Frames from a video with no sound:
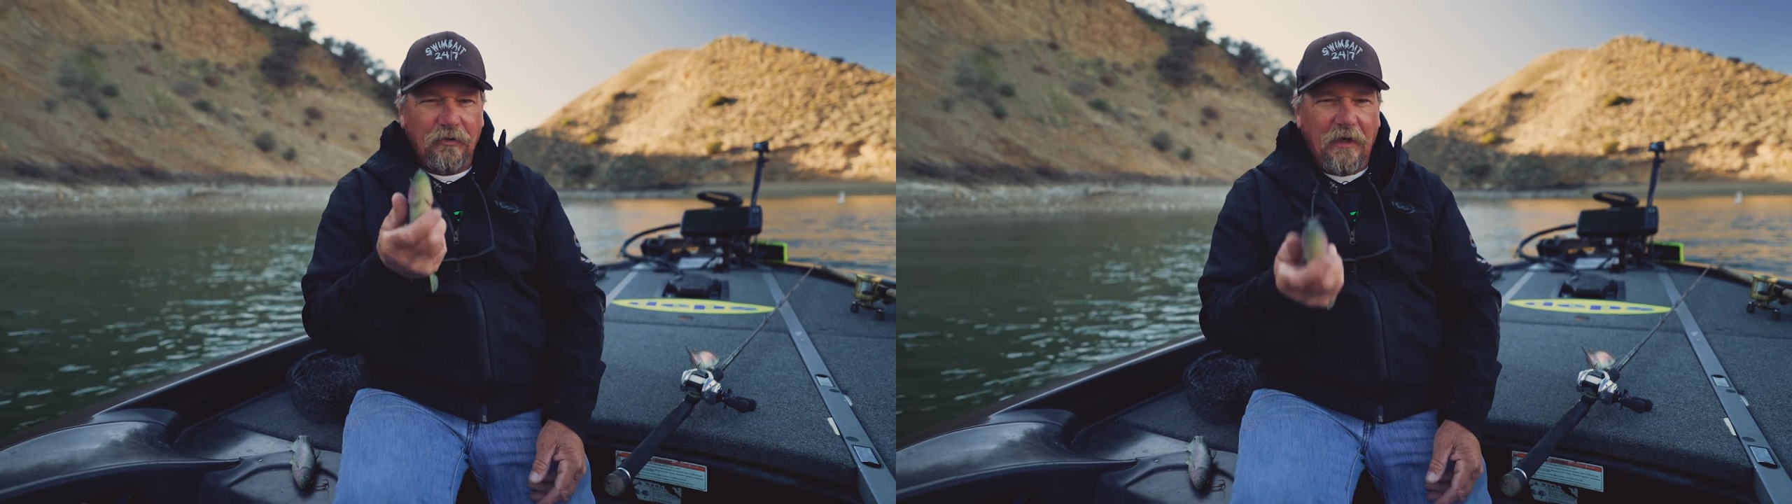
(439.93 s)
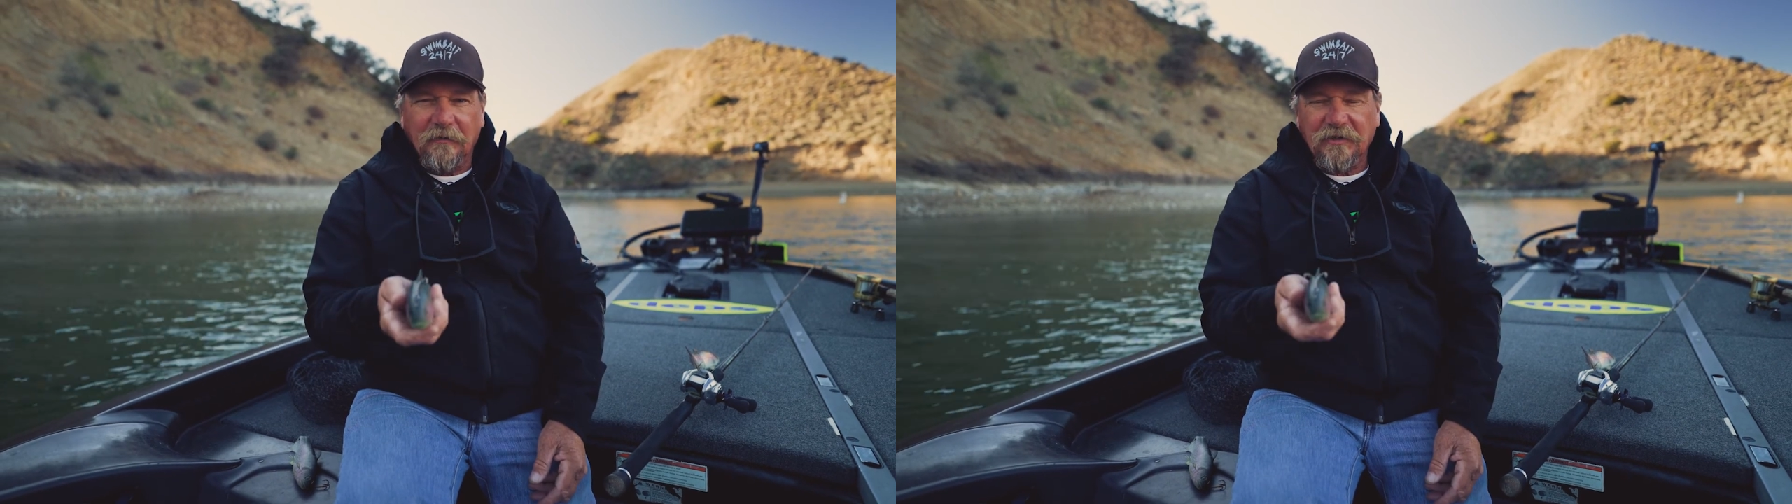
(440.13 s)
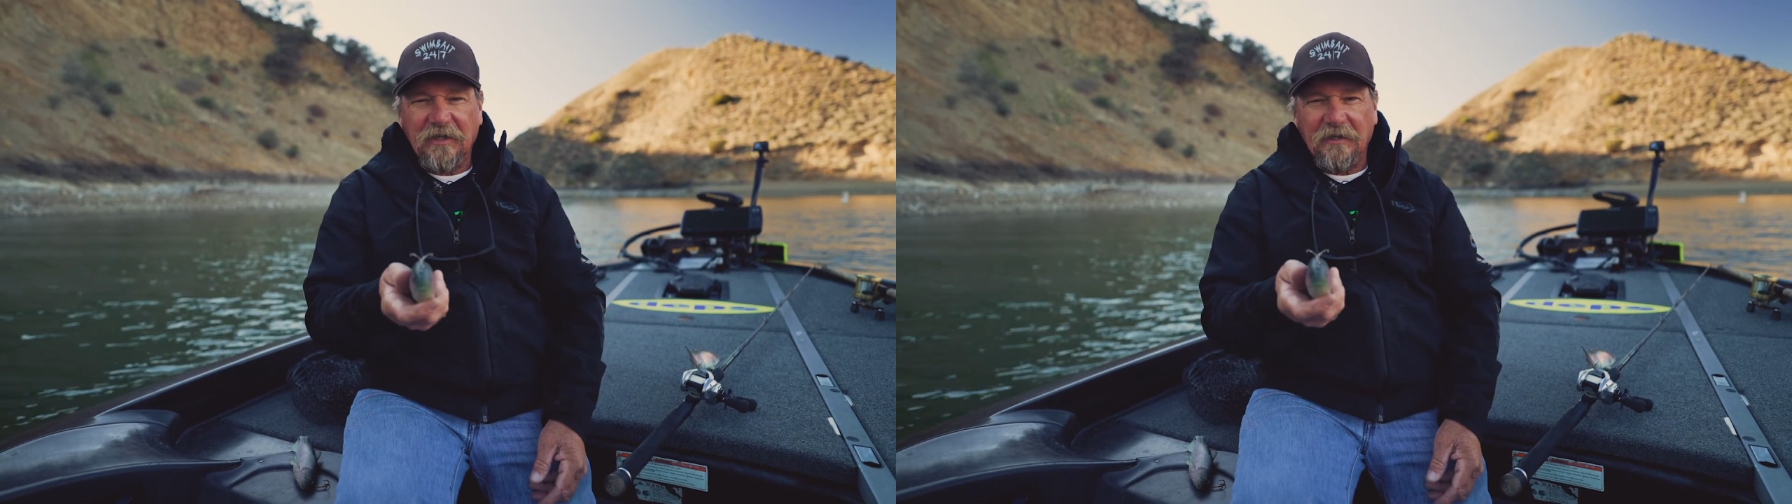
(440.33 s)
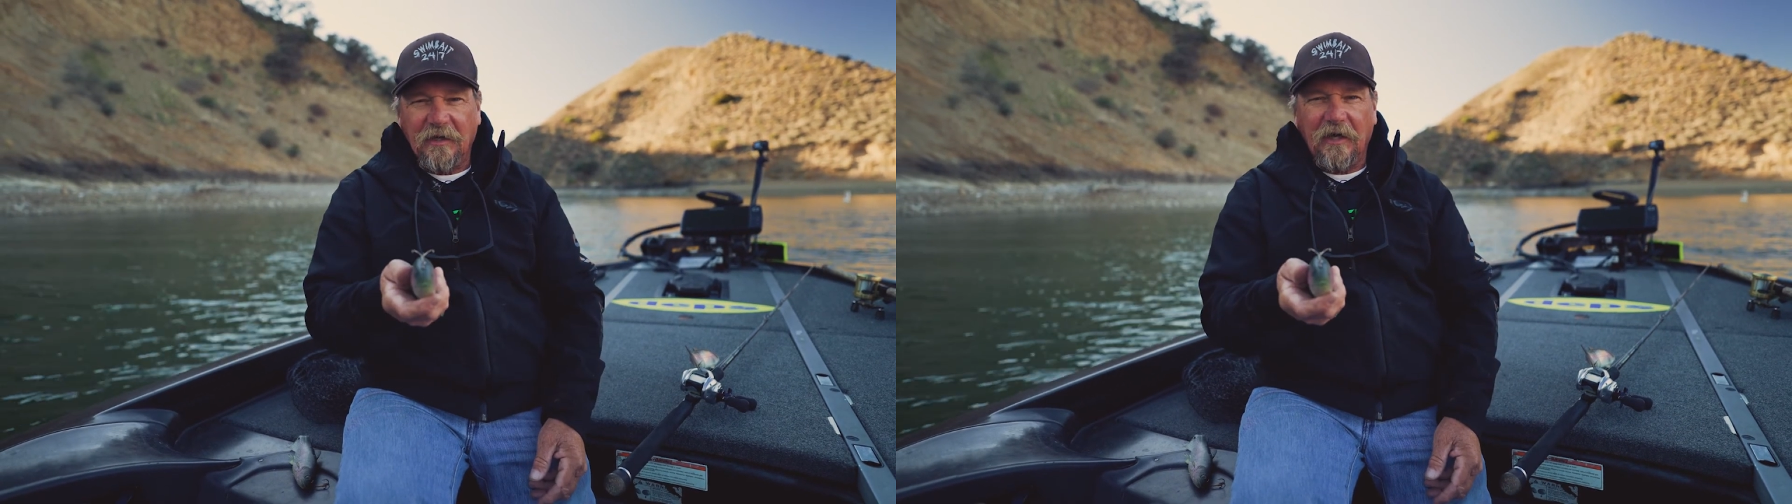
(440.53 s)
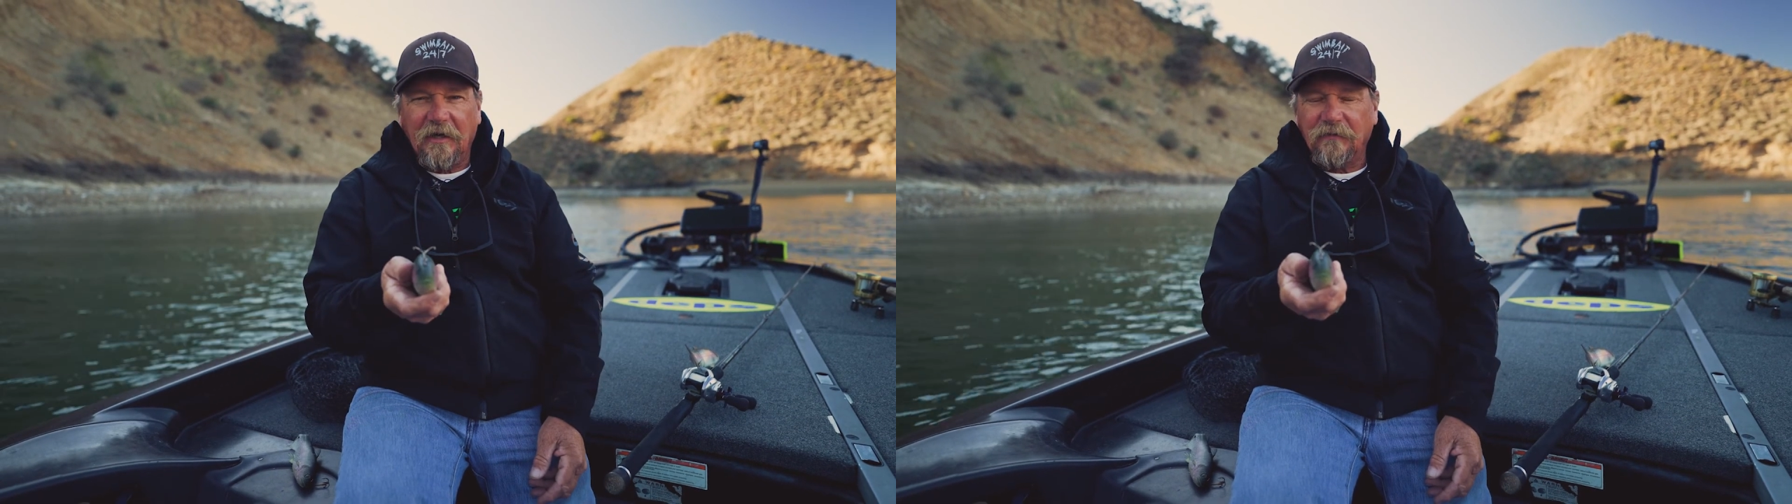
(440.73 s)
never see the
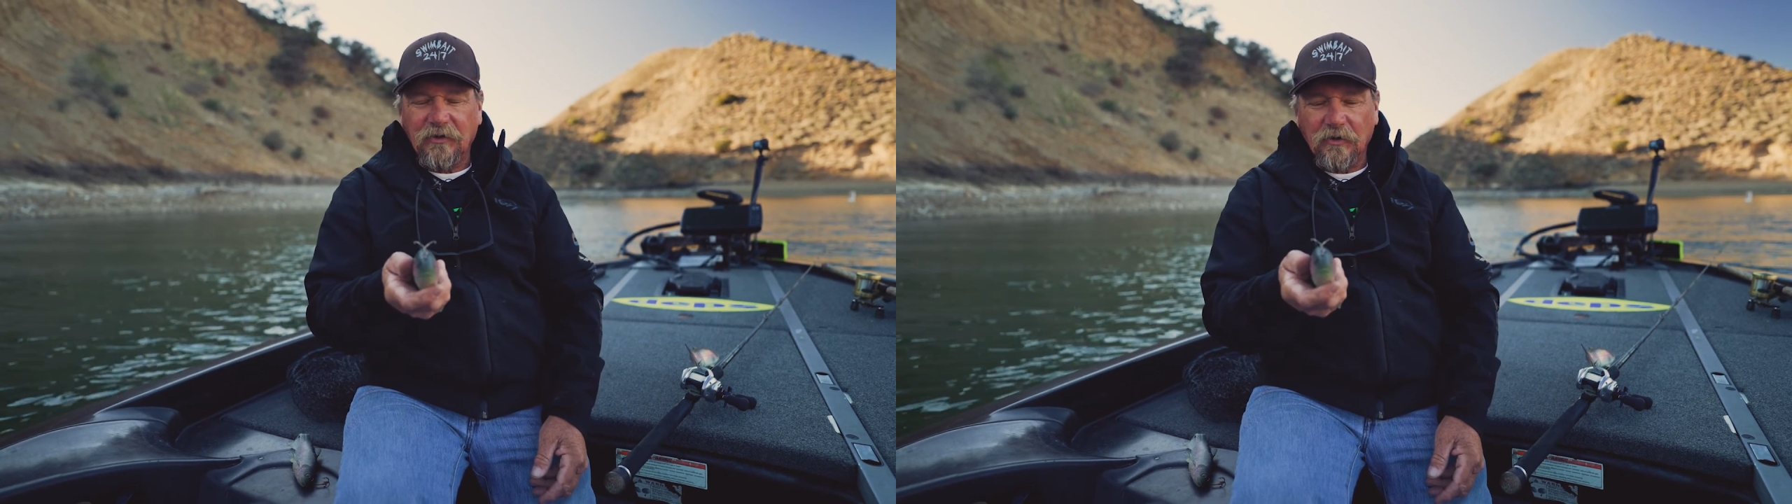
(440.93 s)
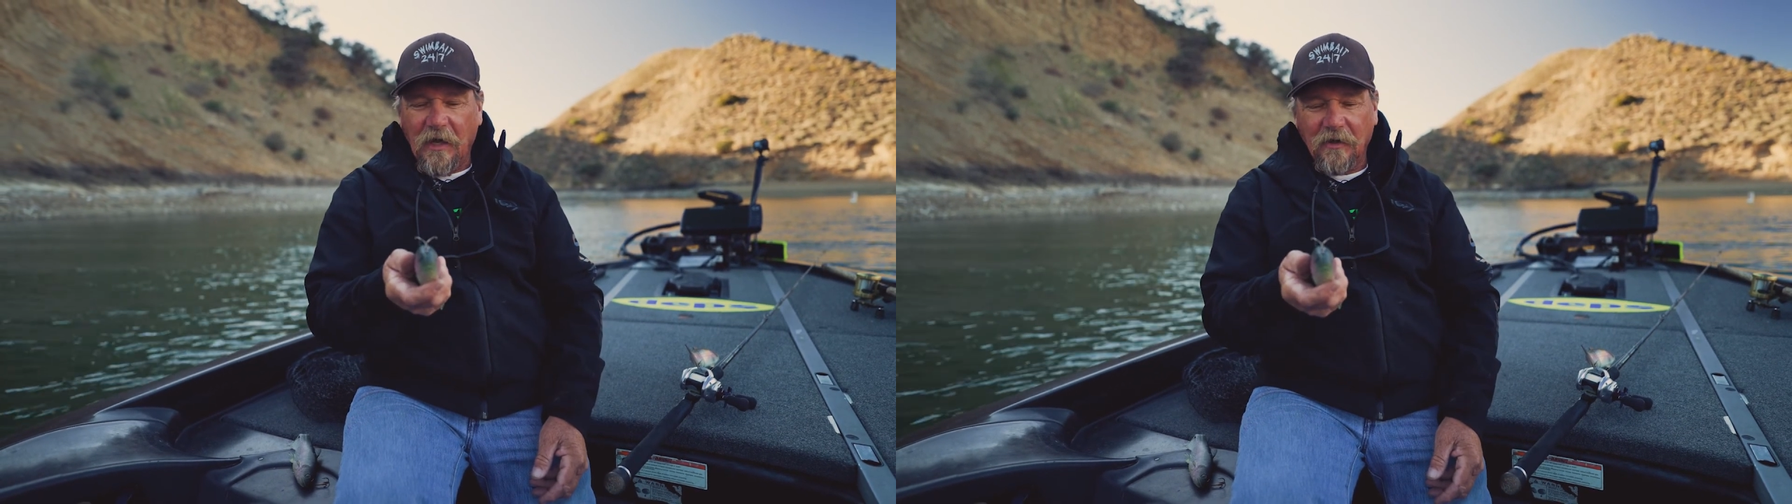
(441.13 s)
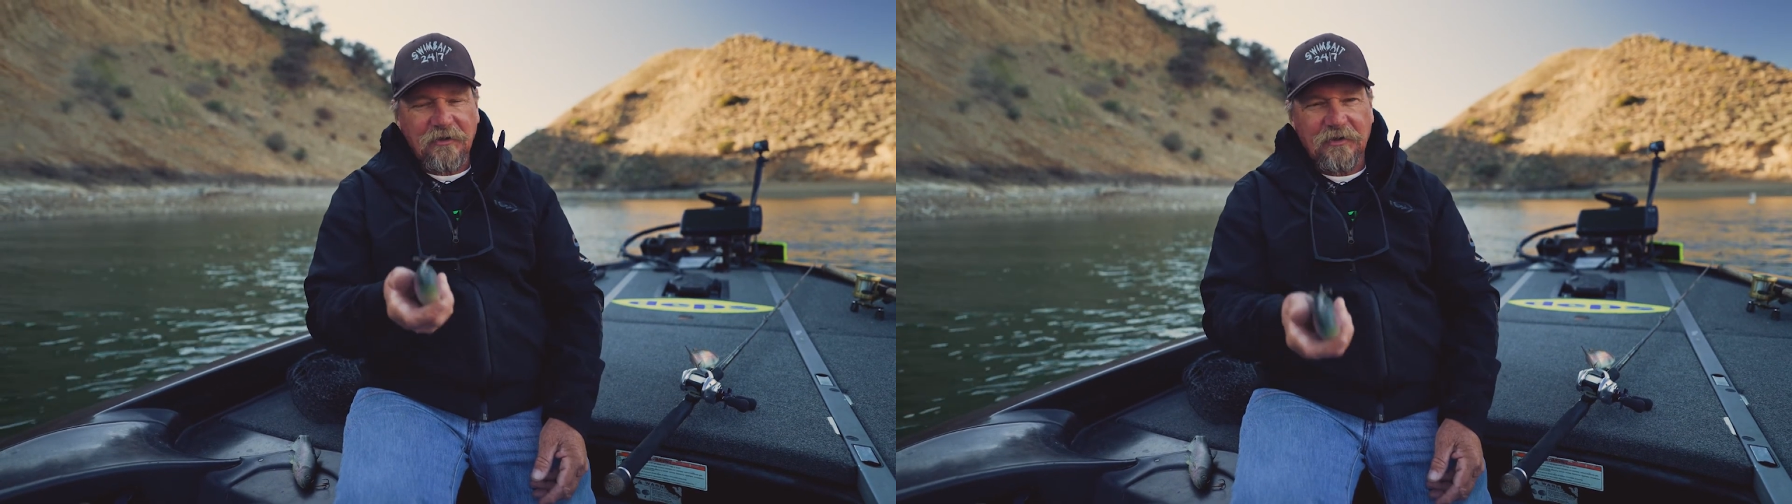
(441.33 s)
head of a trout